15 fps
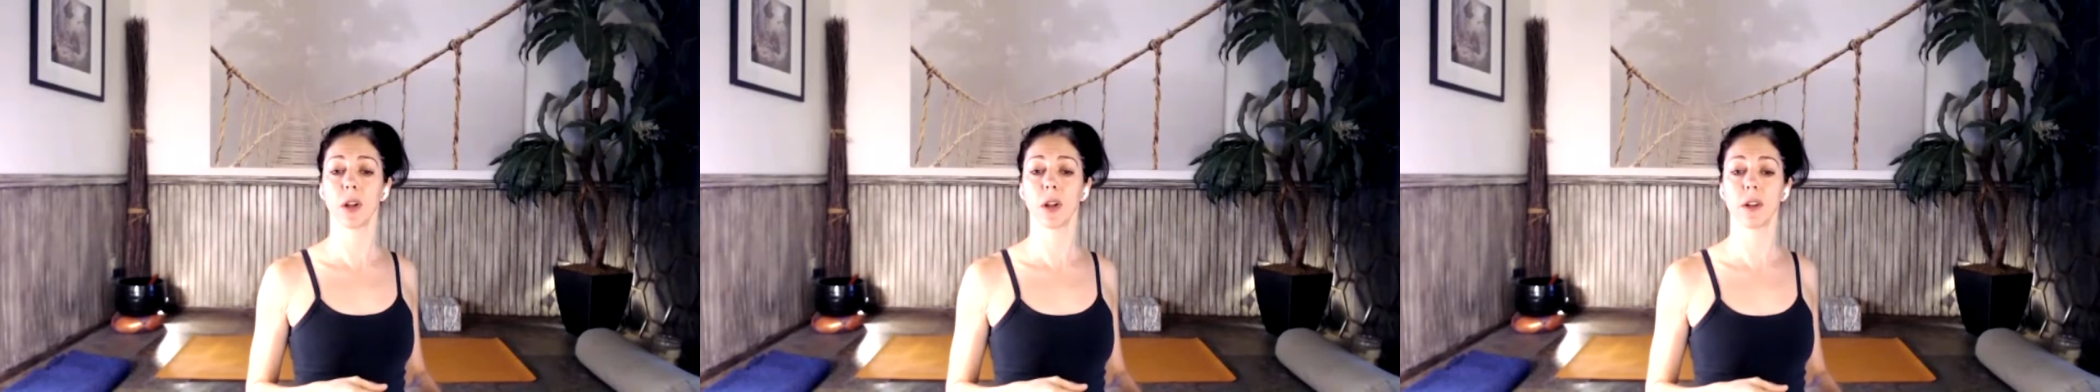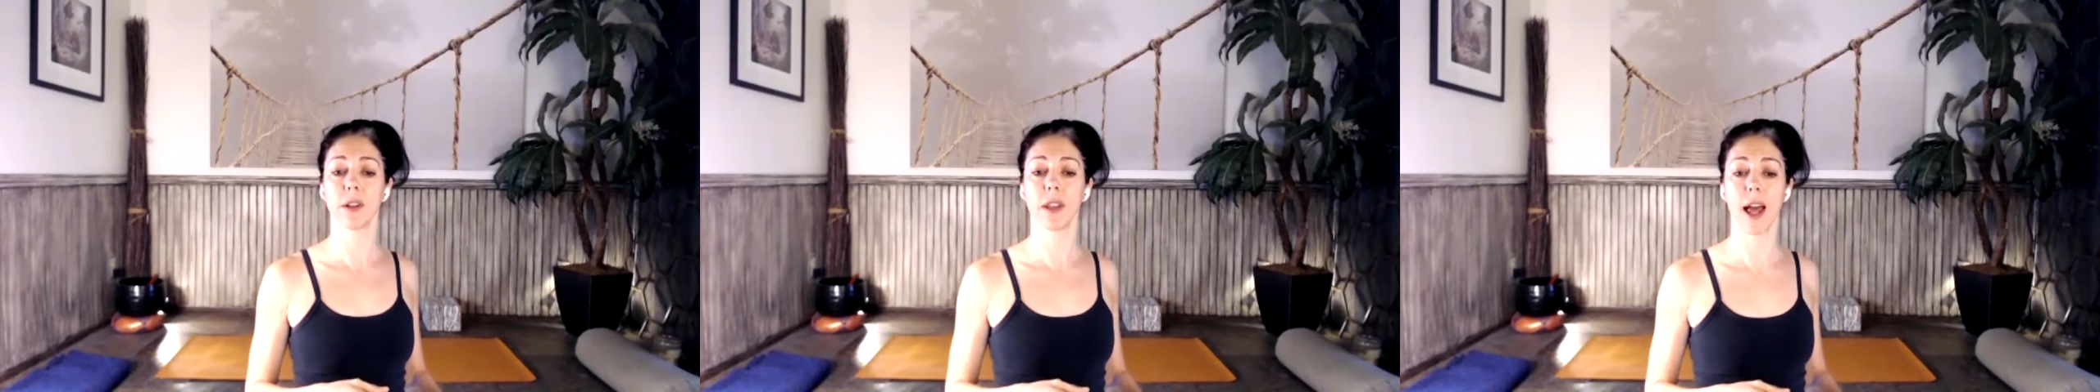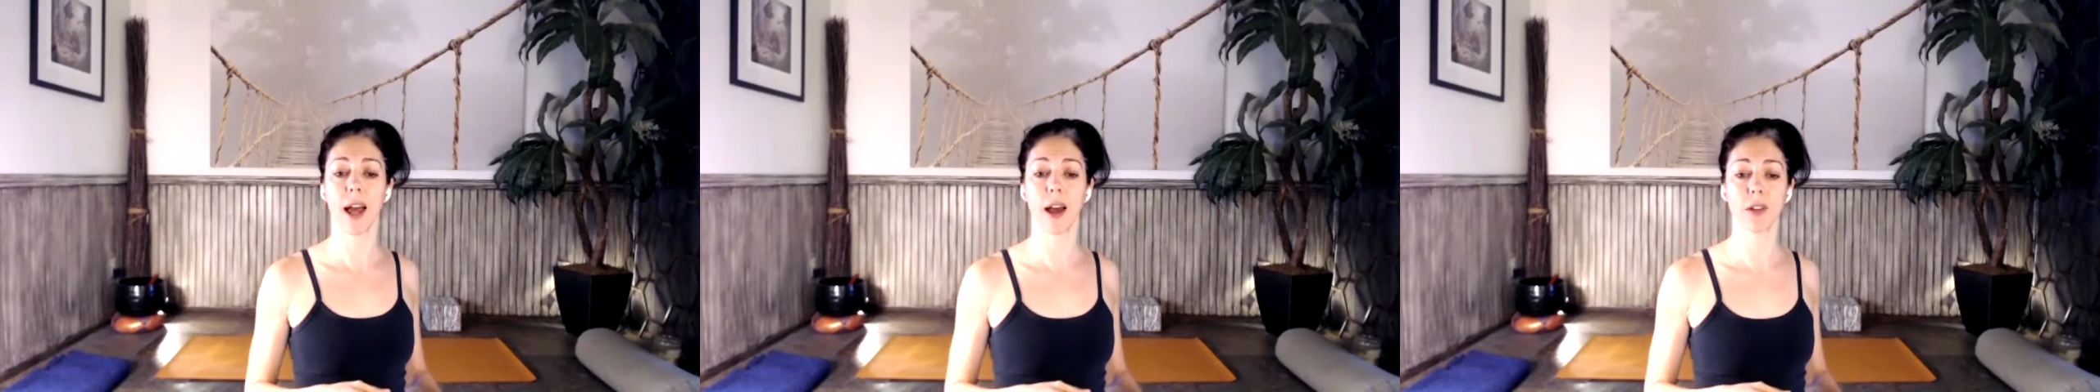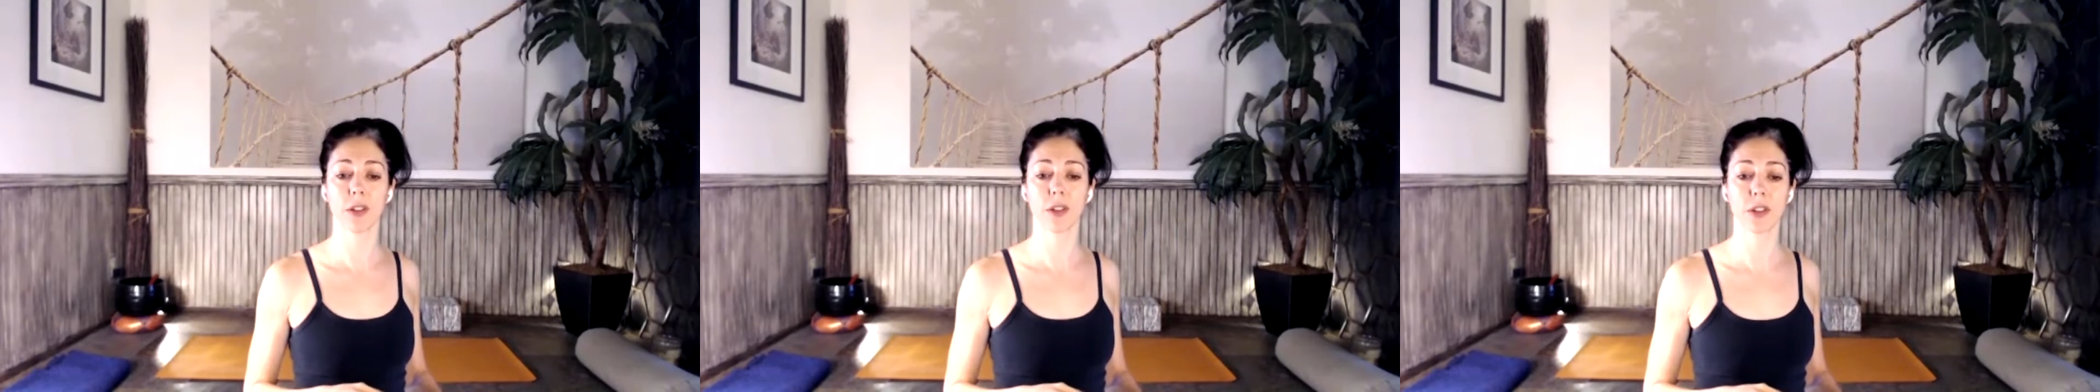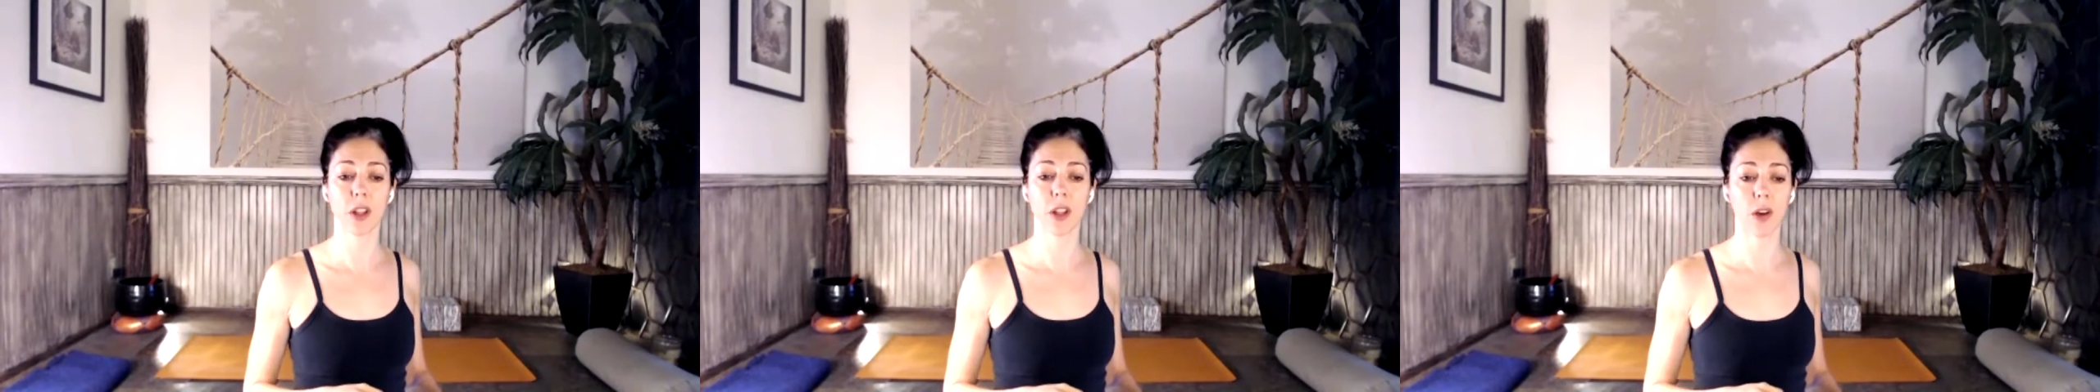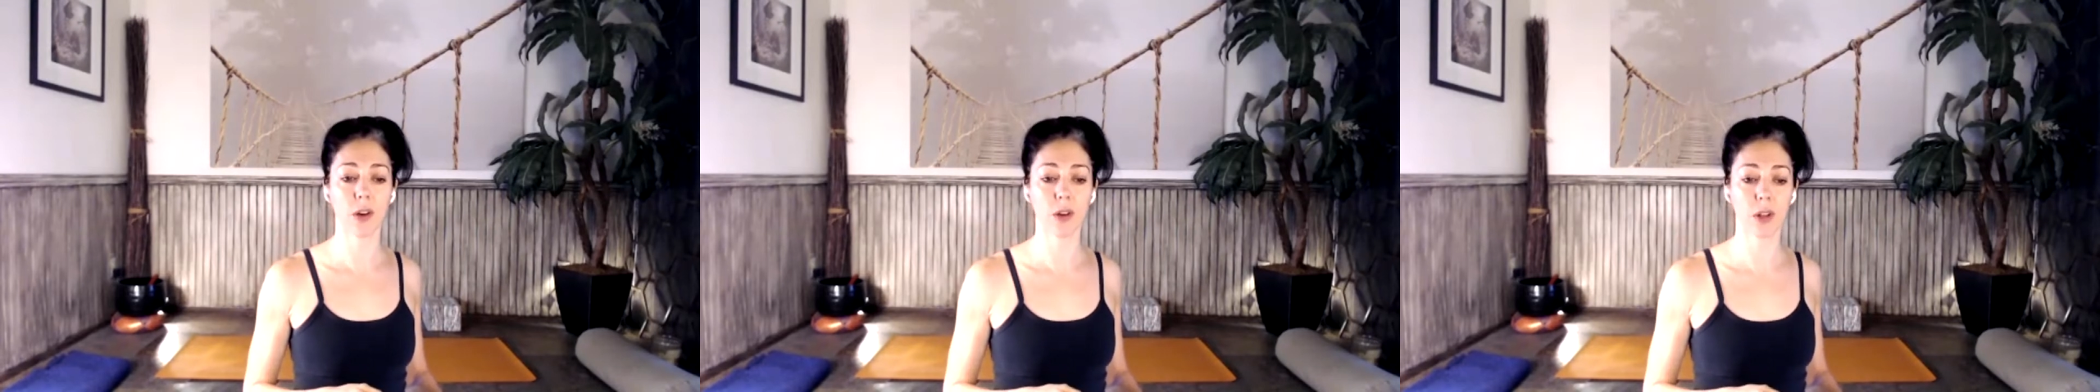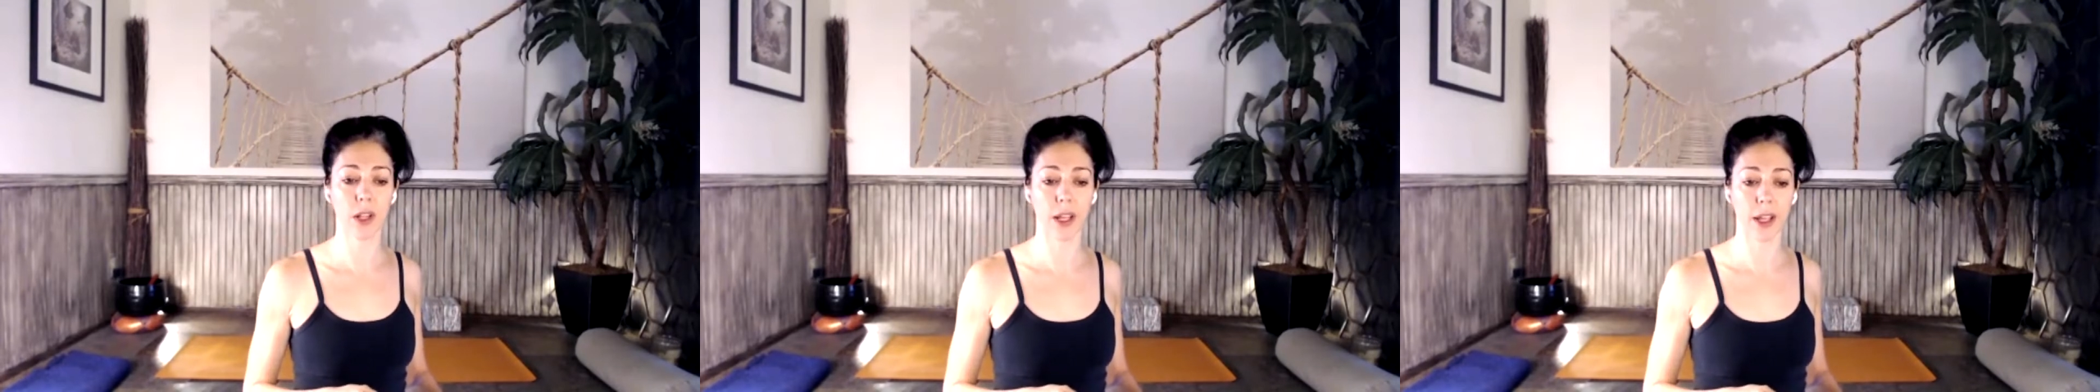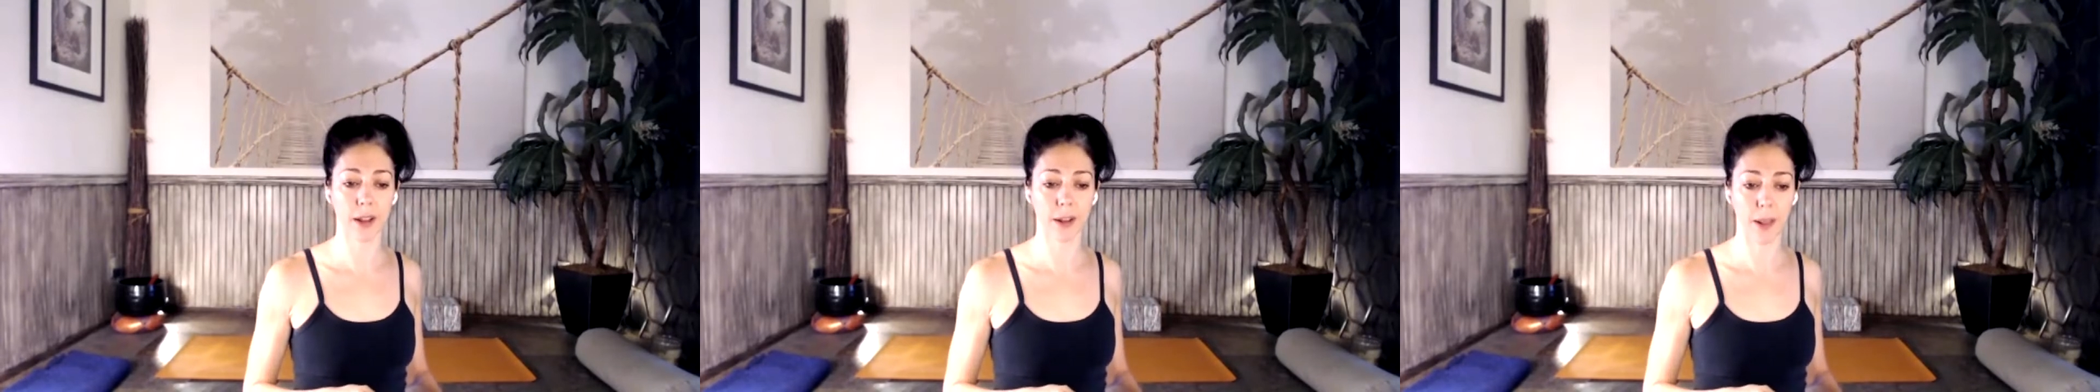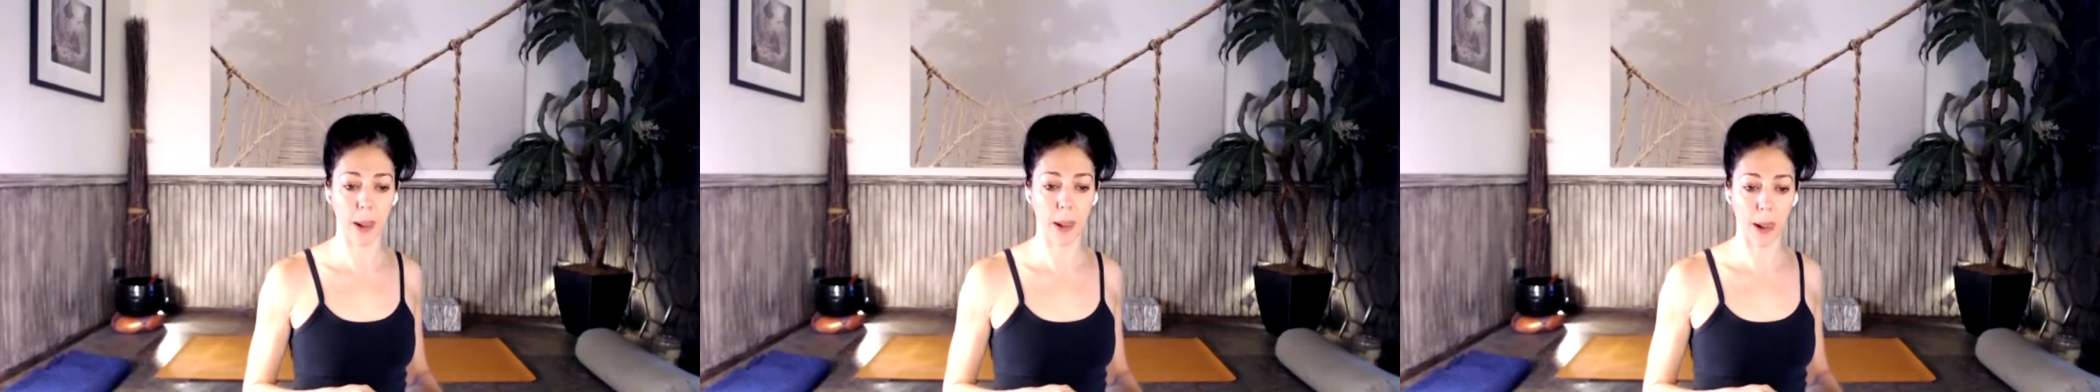on down slowly.